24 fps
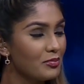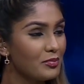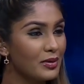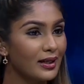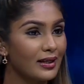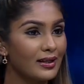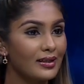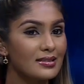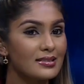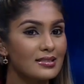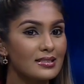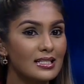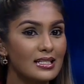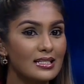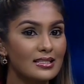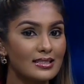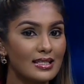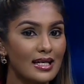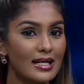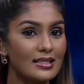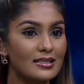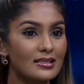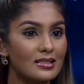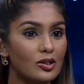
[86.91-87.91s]
because he
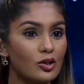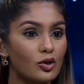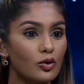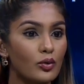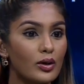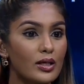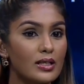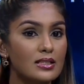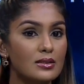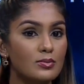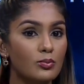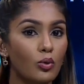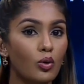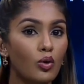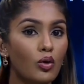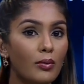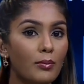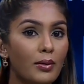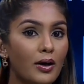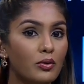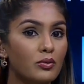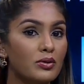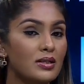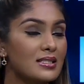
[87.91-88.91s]
says you know it's more
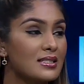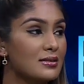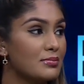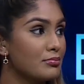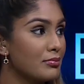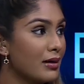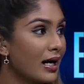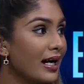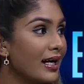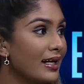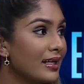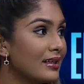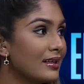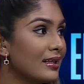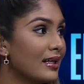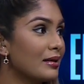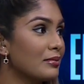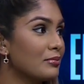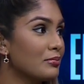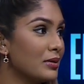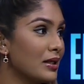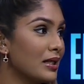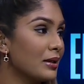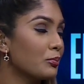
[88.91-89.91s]
about his mind
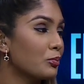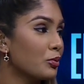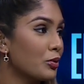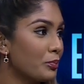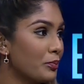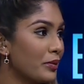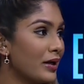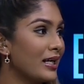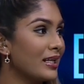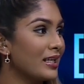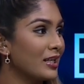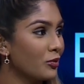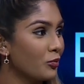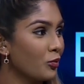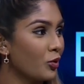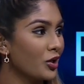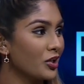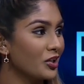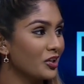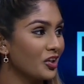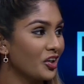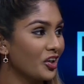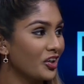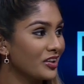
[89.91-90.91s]
and being prepared and
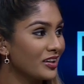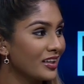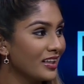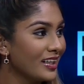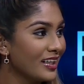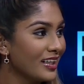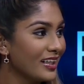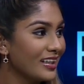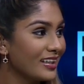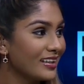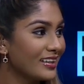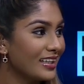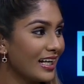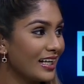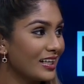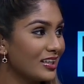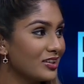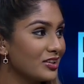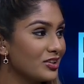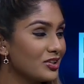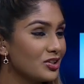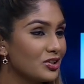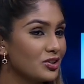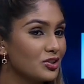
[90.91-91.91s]
whatnot than.
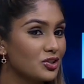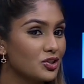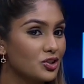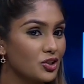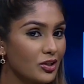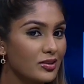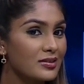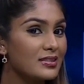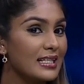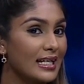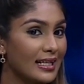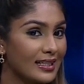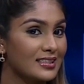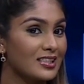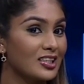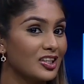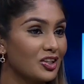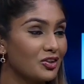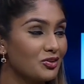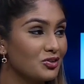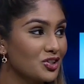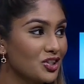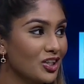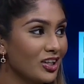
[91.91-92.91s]
Yeah just
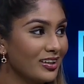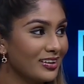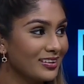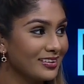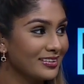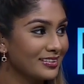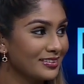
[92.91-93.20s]
execution.